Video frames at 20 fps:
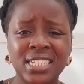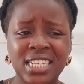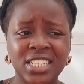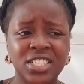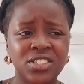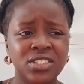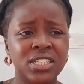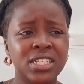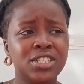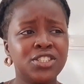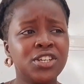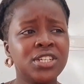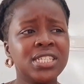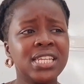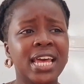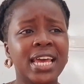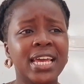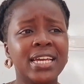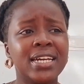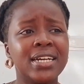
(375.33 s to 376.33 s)
It's just
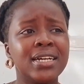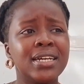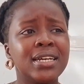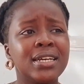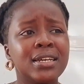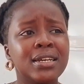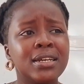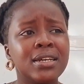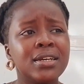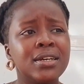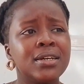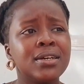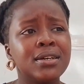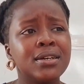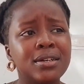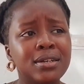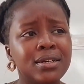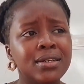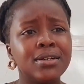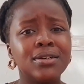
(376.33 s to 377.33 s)
like
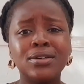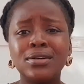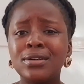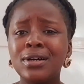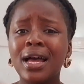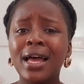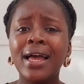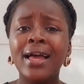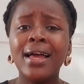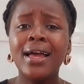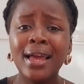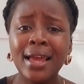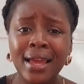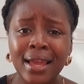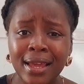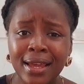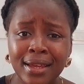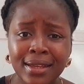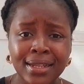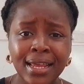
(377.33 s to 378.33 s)

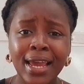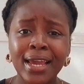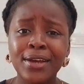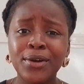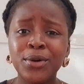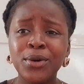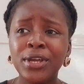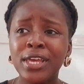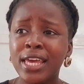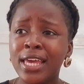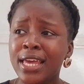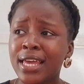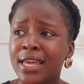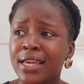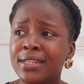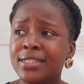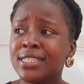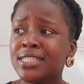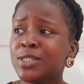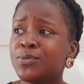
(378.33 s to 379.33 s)
like,
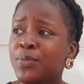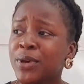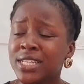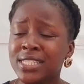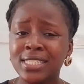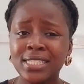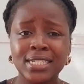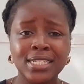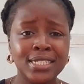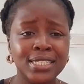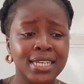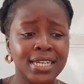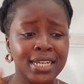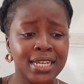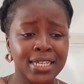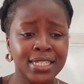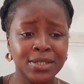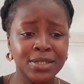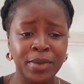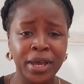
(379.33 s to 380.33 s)
okay, this person
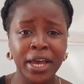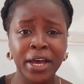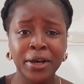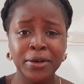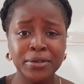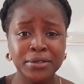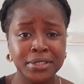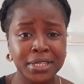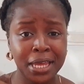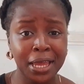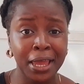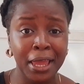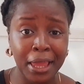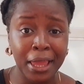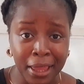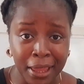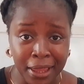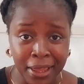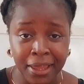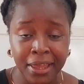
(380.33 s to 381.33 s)
daily is in my house.
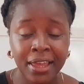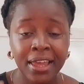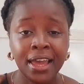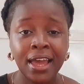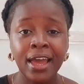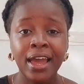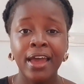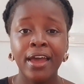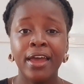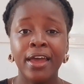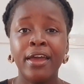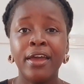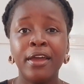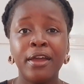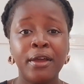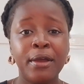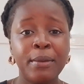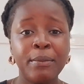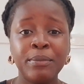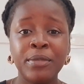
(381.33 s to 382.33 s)

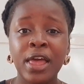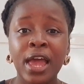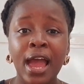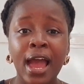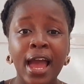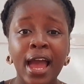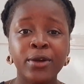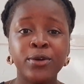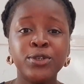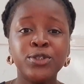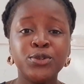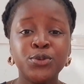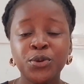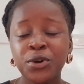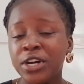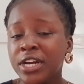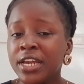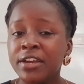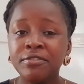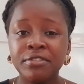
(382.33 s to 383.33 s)
I go to
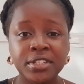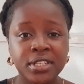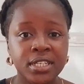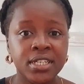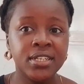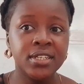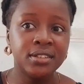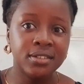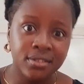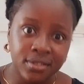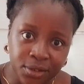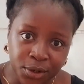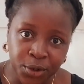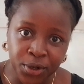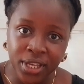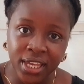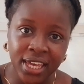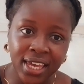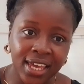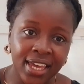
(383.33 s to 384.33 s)
work every day.
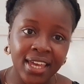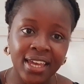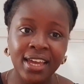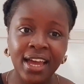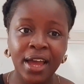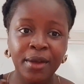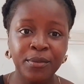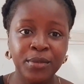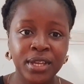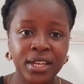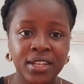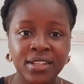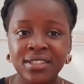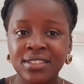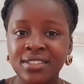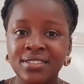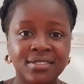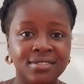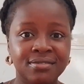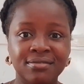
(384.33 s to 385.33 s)
Okay, I
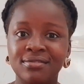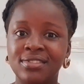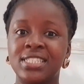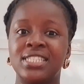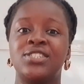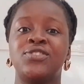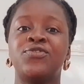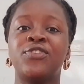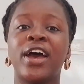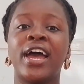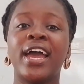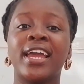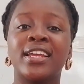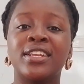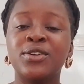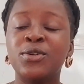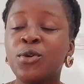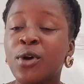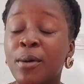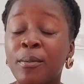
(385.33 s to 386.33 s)
mean, it's
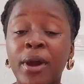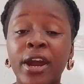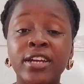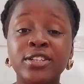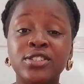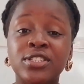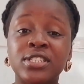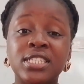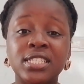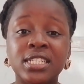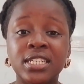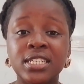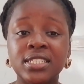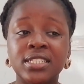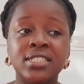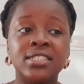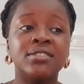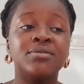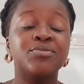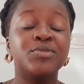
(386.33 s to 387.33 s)
fine. Oh, I'm married to this
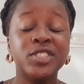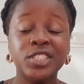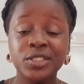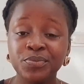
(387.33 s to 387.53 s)
lady.